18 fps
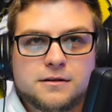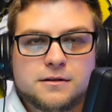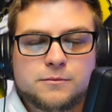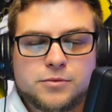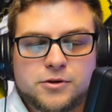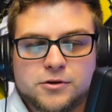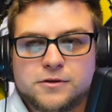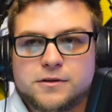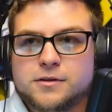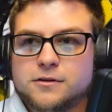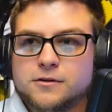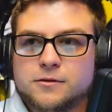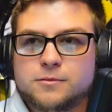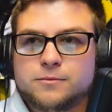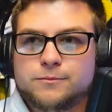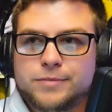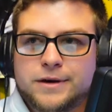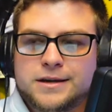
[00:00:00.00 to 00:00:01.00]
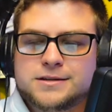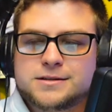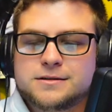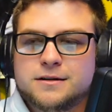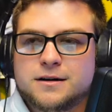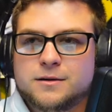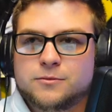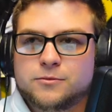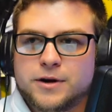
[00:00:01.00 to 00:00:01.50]
Bluetooth, bass
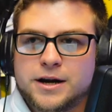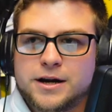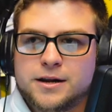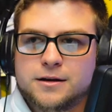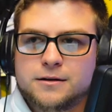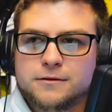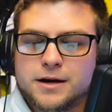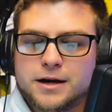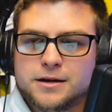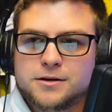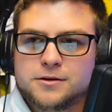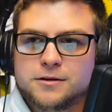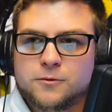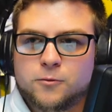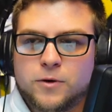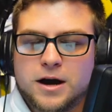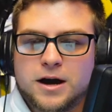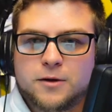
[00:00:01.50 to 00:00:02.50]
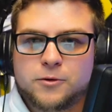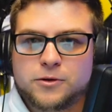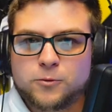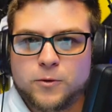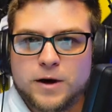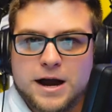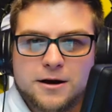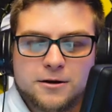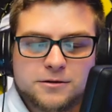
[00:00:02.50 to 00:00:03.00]
knob, radio head unit, with
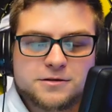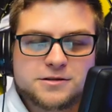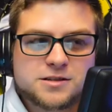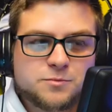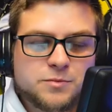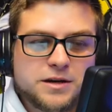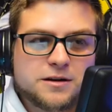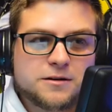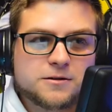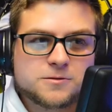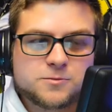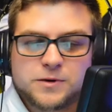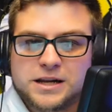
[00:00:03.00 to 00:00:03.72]
wireless speakers.